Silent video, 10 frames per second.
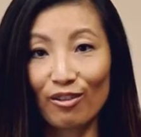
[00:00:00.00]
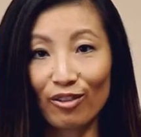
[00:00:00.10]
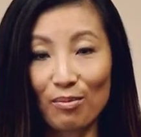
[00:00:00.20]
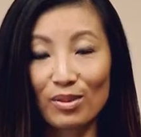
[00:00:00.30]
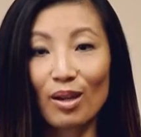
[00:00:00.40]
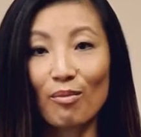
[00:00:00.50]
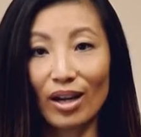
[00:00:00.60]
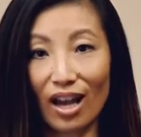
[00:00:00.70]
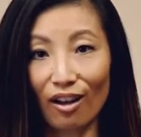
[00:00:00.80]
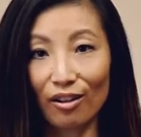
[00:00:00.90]
from
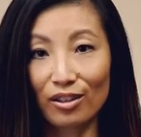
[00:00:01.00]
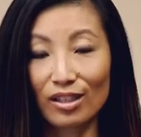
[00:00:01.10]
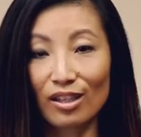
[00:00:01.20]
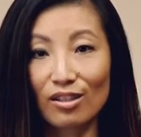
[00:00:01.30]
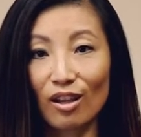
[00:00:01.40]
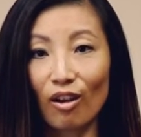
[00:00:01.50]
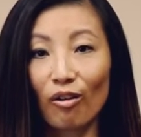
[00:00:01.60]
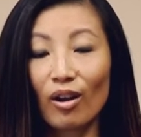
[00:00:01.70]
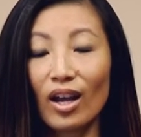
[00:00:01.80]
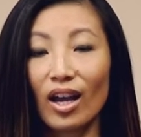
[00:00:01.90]
someone else. And so